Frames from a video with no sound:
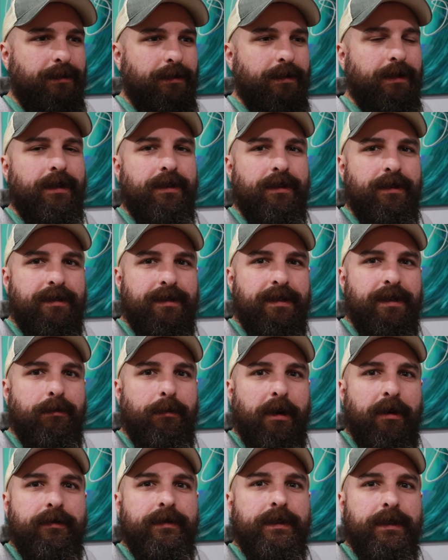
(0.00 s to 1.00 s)
I'm going to see
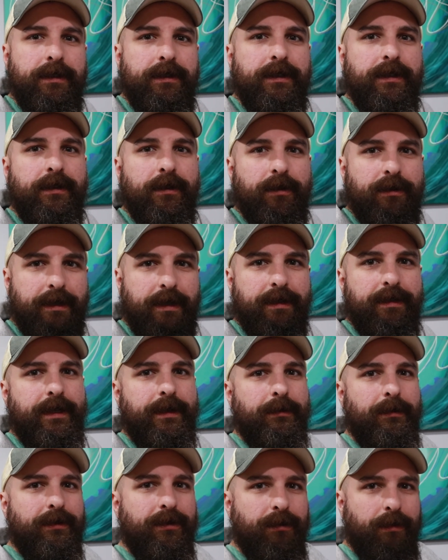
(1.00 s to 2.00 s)
about finishing those end
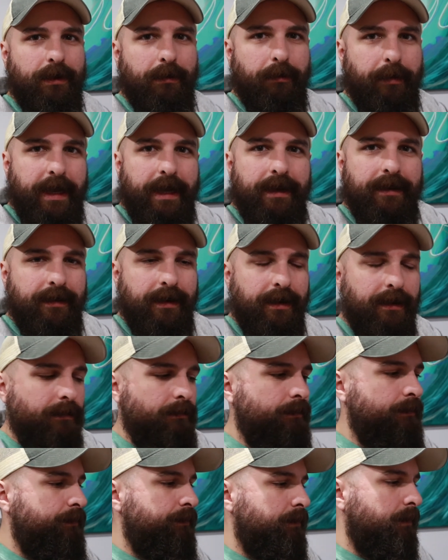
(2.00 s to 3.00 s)
tables with the paint
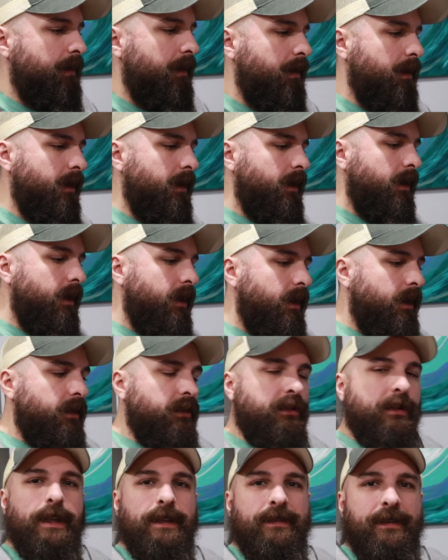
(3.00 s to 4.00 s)
on them.
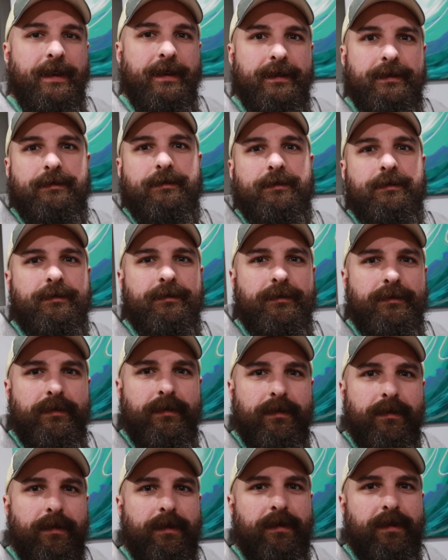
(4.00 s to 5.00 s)
So that's it.
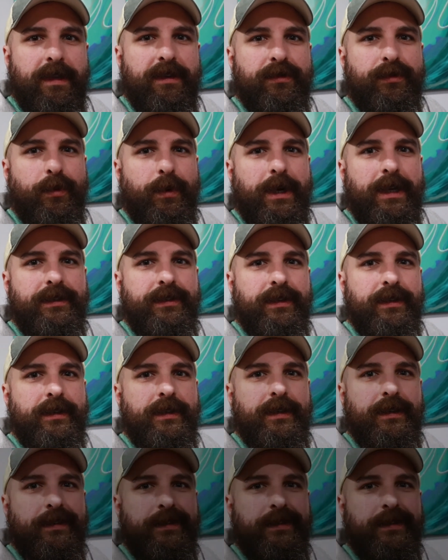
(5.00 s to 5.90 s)
Thanks for watching.